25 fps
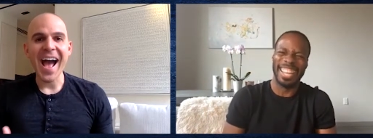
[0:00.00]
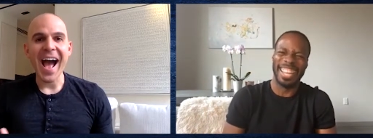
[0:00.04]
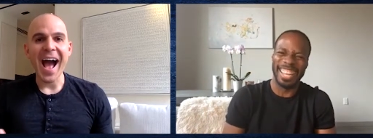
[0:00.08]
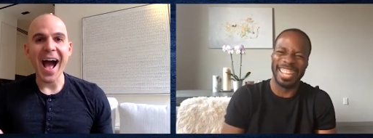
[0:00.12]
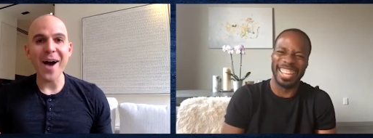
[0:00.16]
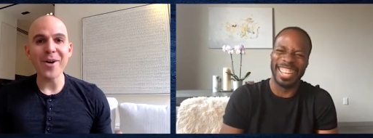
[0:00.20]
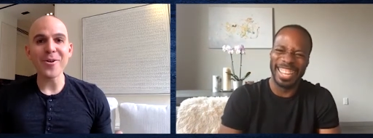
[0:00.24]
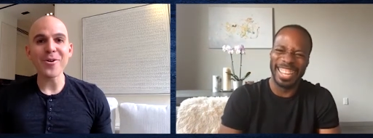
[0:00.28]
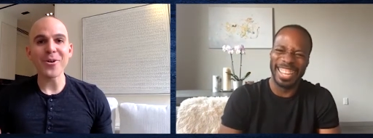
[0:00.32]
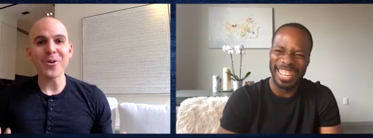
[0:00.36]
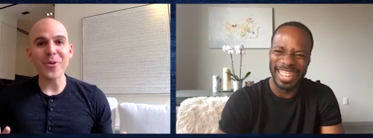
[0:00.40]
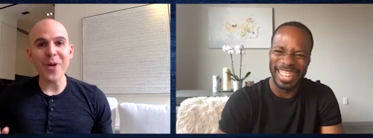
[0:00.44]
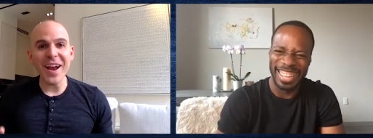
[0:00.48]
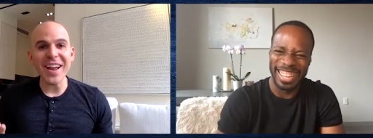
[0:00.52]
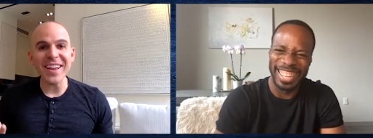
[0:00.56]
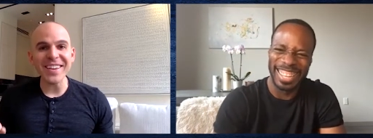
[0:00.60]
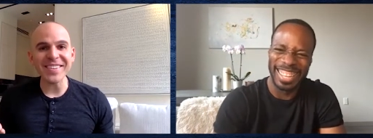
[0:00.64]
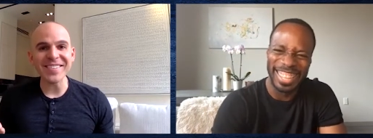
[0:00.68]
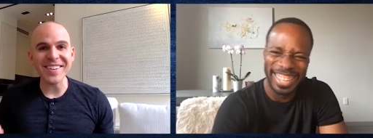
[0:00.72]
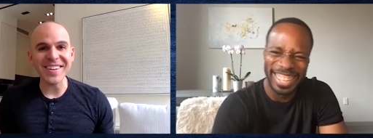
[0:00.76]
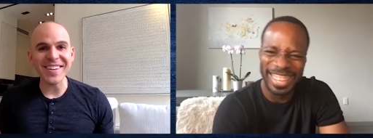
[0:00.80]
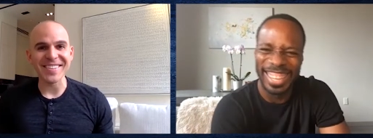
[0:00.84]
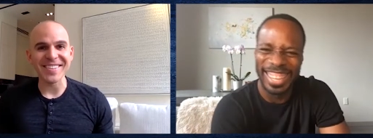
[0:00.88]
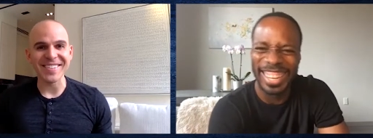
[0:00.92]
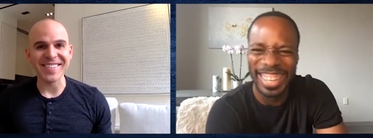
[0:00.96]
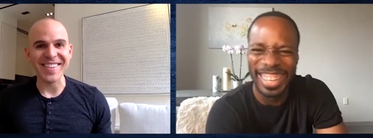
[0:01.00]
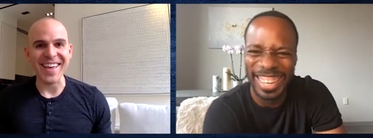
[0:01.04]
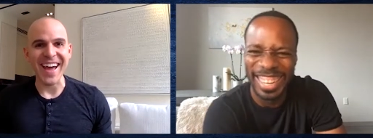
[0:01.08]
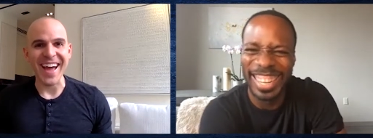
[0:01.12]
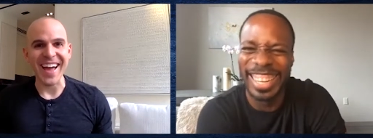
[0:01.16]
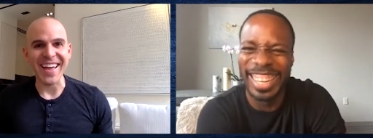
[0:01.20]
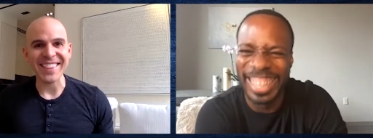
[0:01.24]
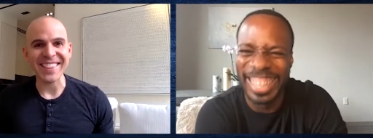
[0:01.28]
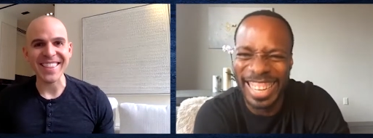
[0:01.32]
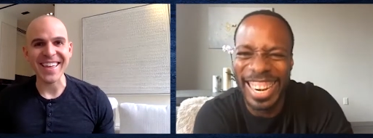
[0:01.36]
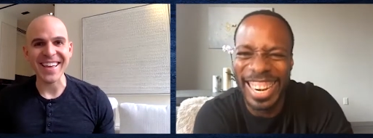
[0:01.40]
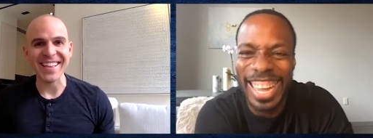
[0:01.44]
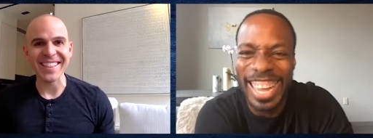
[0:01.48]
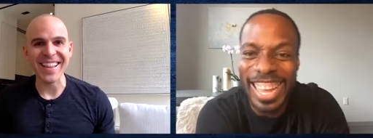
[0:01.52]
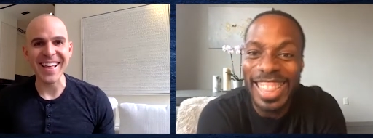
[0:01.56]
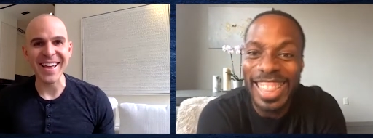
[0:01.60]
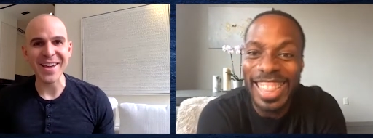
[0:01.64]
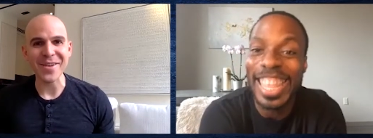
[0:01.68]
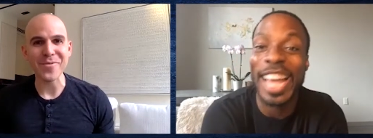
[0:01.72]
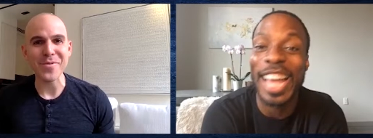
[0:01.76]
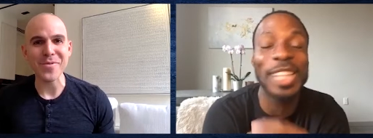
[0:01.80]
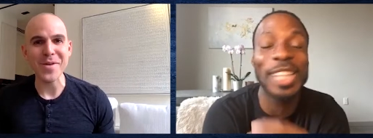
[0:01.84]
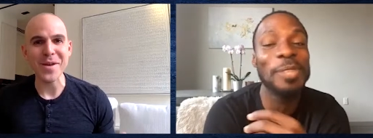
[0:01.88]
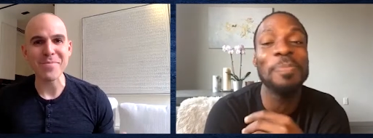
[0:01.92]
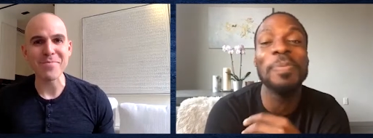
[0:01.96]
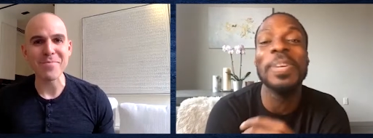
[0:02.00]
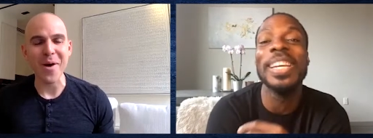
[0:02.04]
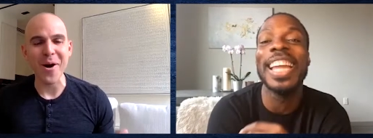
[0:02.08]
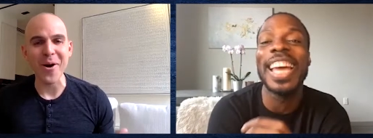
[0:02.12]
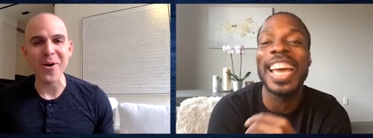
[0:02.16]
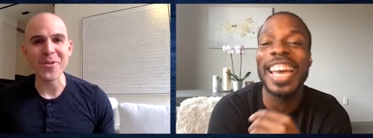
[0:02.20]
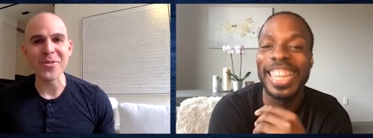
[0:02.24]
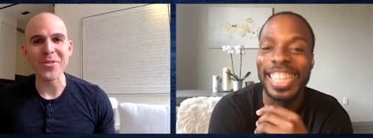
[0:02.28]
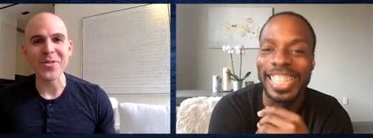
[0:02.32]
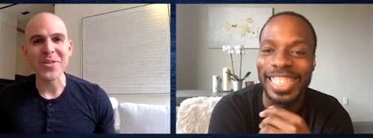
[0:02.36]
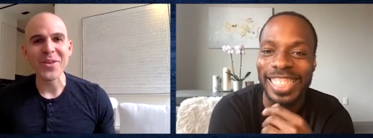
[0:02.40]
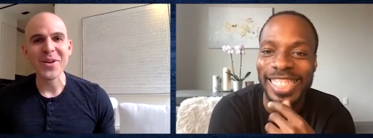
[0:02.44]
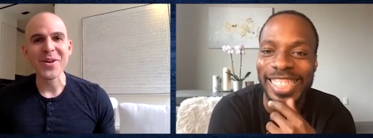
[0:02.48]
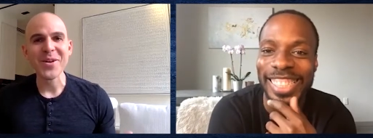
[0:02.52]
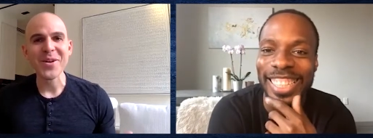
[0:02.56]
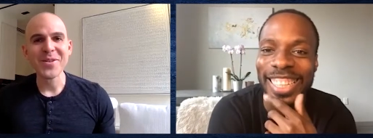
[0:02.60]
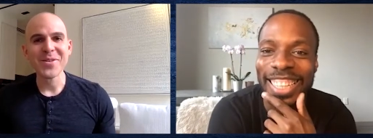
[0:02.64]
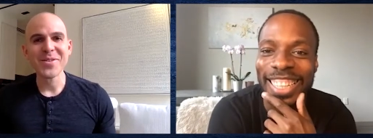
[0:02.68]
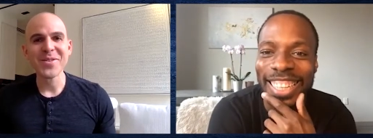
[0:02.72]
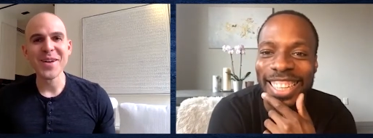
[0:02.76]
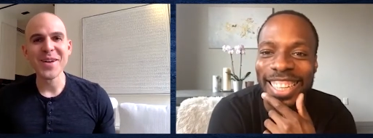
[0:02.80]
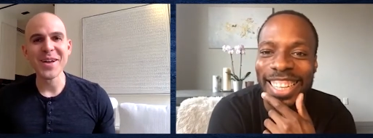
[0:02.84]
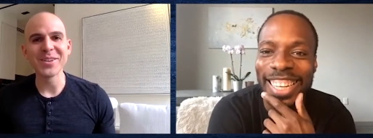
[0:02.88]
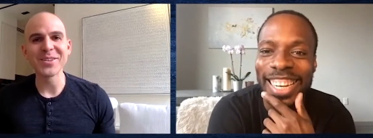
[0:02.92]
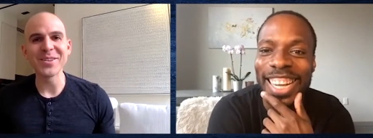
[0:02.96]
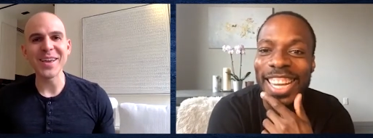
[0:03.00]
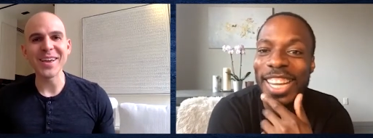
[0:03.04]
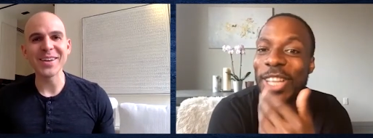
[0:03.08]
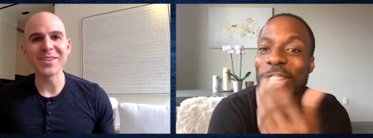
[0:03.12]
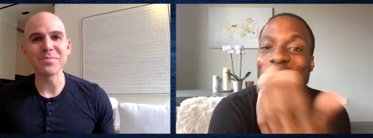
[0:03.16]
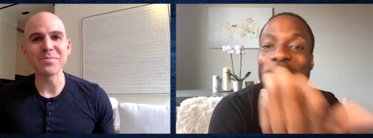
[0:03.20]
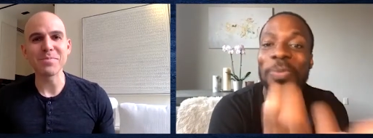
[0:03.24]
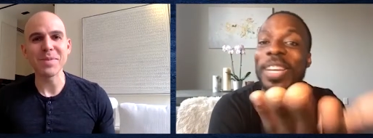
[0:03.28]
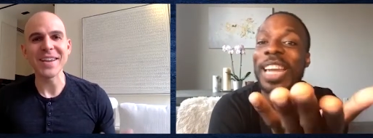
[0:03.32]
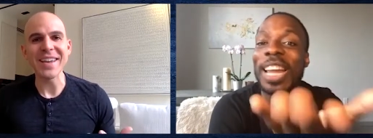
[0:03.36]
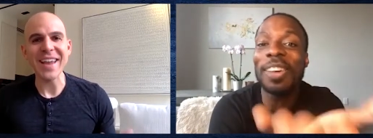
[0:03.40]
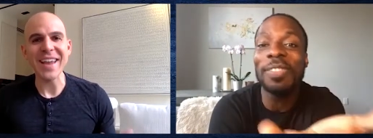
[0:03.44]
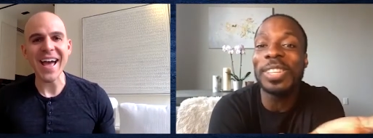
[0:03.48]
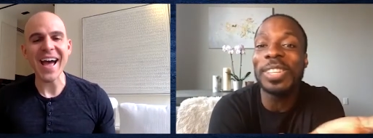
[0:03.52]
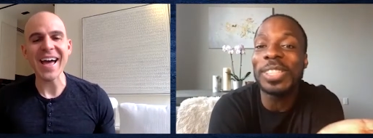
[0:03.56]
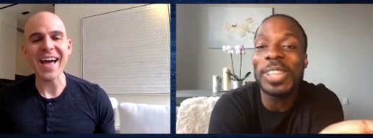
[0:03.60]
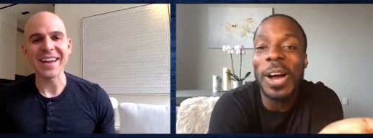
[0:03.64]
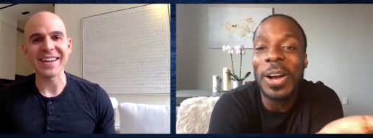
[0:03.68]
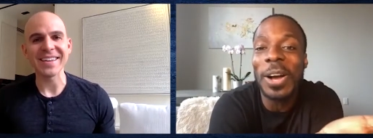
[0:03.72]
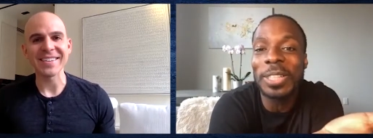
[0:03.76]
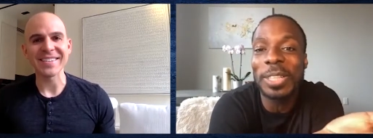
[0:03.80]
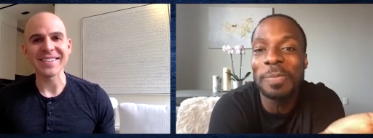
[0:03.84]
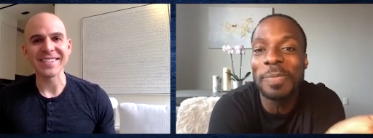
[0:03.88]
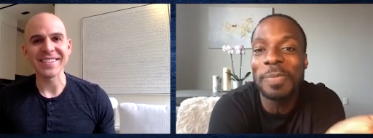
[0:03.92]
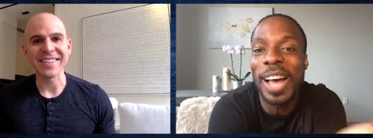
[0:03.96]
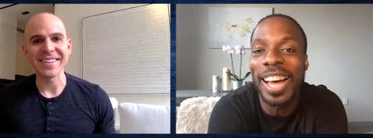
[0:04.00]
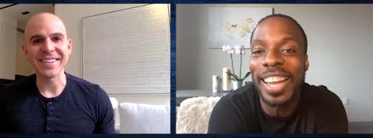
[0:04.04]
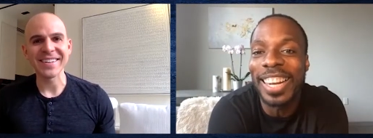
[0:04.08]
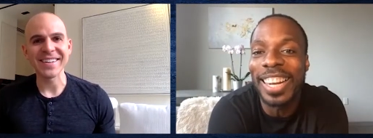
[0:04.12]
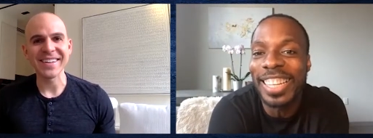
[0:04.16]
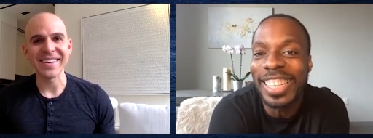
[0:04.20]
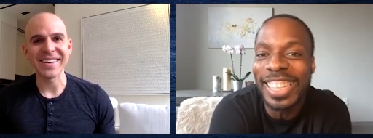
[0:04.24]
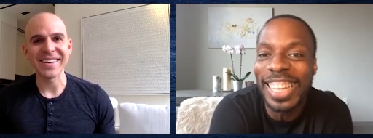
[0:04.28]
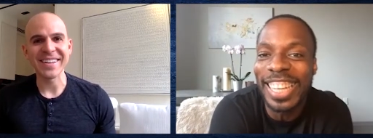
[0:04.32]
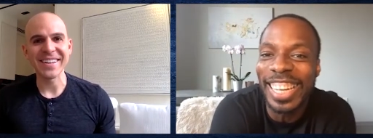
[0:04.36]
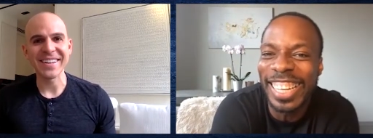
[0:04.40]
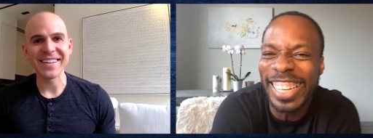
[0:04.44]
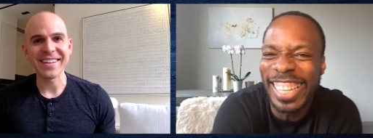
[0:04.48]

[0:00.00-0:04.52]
Speaker 1: how, crazy is that? That, like, that's bananas. It's, it's we never talked about it.